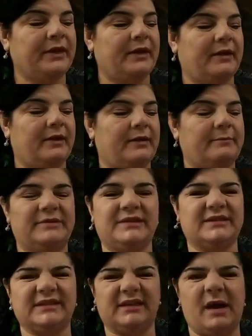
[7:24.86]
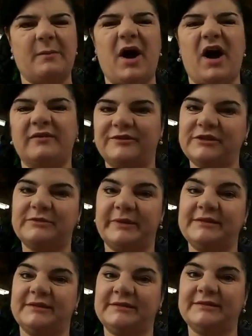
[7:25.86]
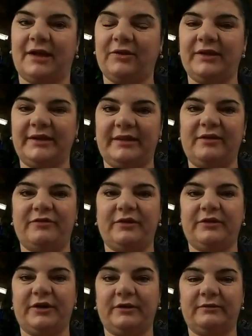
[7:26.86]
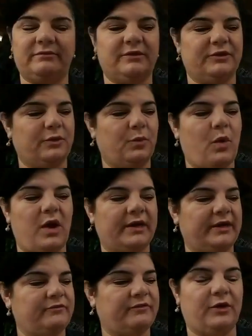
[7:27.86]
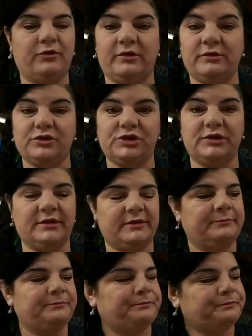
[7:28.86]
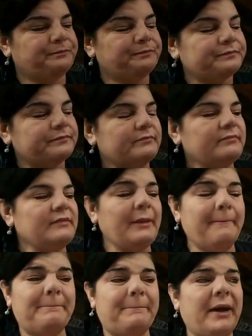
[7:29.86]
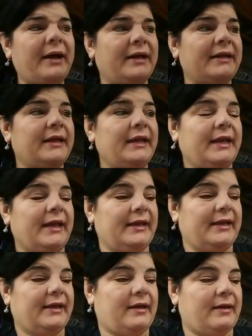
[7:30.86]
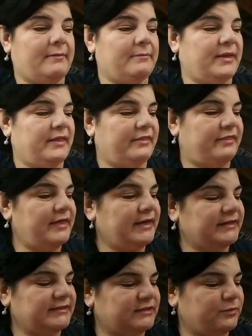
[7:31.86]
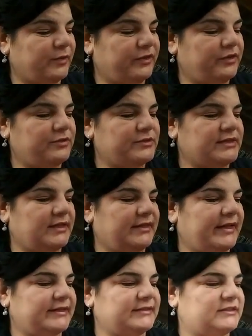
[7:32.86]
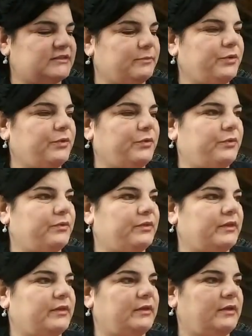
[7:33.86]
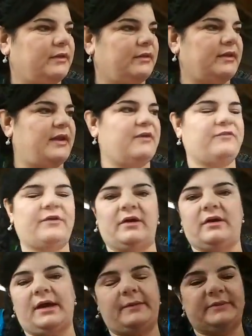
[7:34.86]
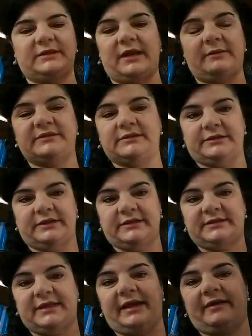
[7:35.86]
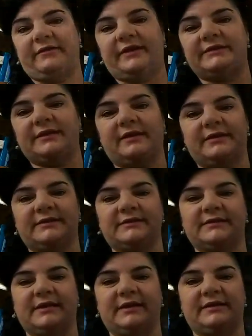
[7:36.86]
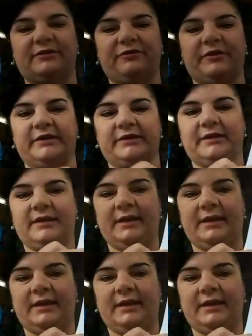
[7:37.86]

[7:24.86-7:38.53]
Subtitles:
Doesn't come off, just makes that sound like they feel they're a walking Velcro shirt. But this, with using that smooth, they have, I'm serious, they have like tons of different